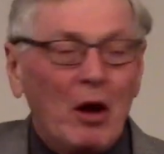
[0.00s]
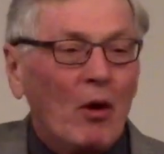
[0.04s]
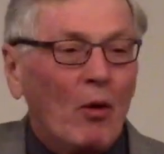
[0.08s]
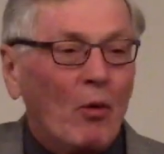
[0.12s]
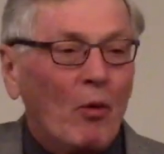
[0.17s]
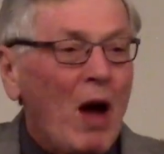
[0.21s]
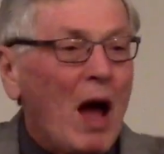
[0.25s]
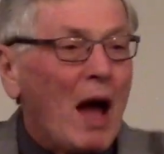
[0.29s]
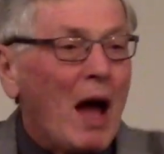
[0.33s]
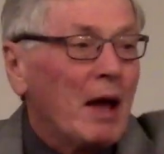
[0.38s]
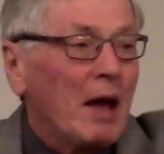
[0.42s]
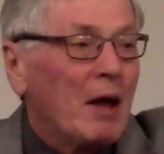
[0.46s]

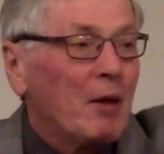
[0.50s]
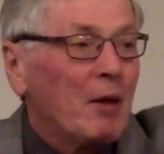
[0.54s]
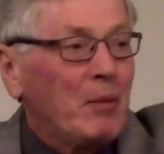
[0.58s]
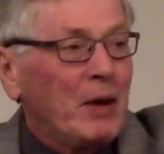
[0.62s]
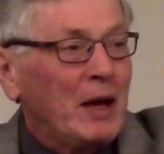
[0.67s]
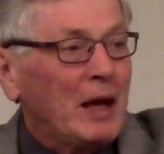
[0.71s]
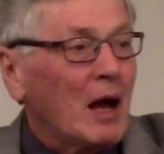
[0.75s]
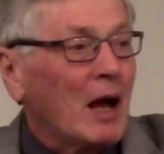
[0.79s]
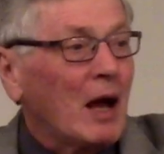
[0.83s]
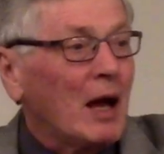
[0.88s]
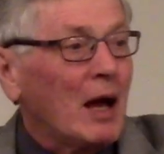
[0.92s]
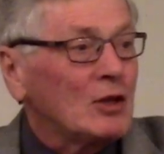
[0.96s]
Why?
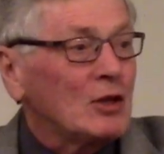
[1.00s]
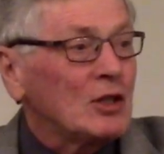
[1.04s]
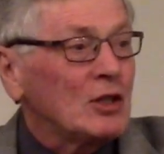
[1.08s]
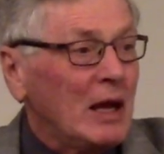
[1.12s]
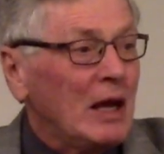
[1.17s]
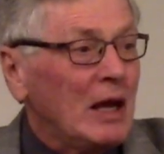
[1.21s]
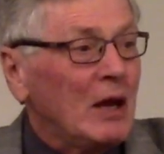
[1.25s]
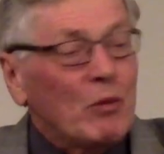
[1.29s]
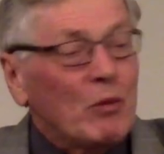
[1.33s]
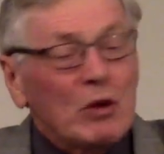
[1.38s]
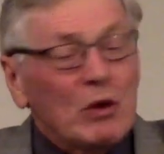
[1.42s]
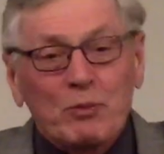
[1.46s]
Because
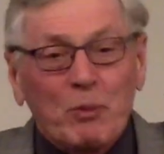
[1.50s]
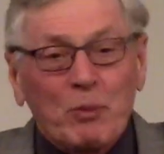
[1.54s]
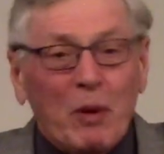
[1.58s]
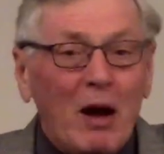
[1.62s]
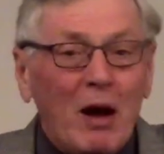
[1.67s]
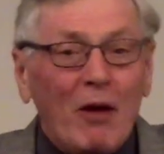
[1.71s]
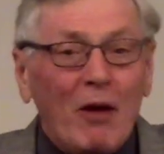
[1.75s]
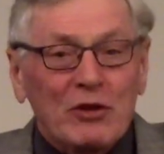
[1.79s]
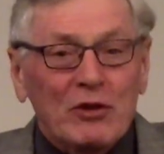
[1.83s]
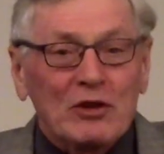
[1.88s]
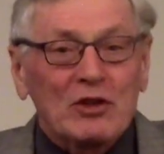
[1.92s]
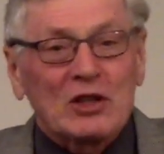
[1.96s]
it was
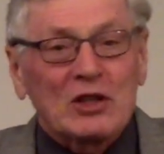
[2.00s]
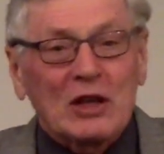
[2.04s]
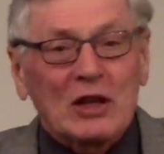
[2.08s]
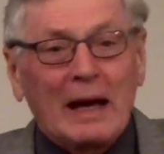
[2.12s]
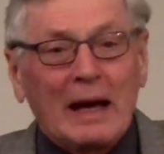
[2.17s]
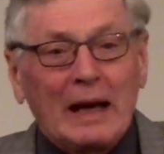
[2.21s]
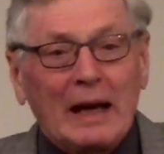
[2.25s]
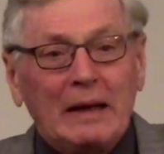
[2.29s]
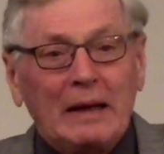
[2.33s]
prophesied.